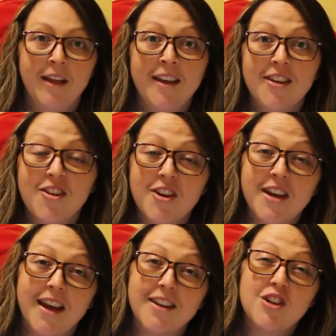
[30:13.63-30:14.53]
You can
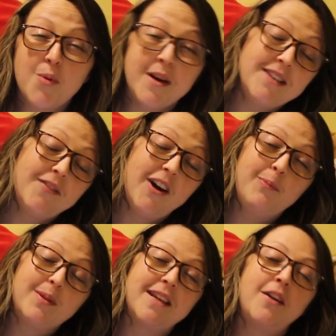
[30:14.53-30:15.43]
get
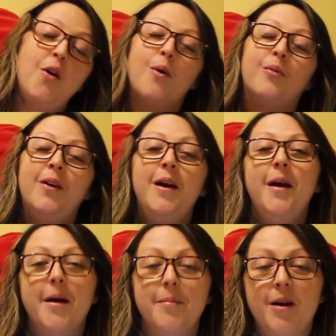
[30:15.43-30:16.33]
25% off
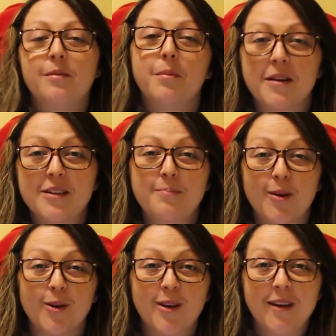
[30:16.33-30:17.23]
a Bible Buds
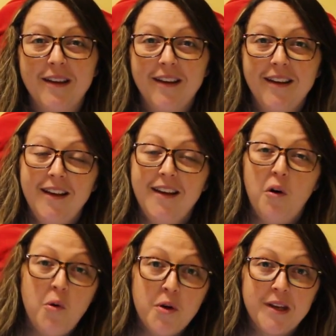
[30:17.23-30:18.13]
book.
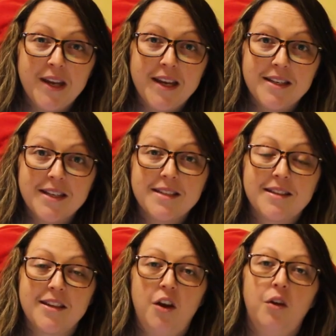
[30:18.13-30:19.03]
All you need is
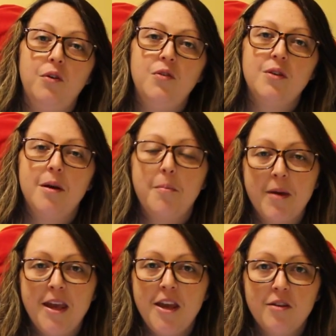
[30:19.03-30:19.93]
the code
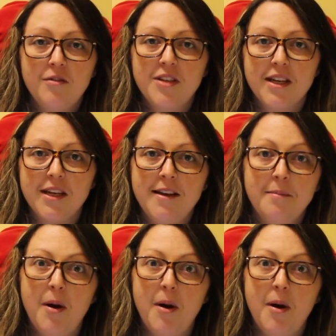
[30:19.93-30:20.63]
BUD25.